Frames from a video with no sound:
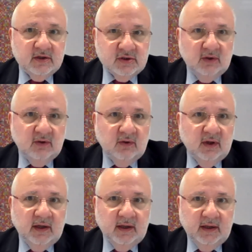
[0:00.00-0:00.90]
So
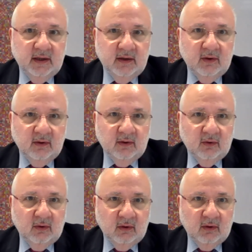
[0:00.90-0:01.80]
a
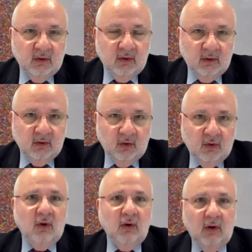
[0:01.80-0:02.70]

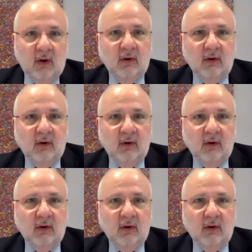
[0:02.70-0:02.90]
whole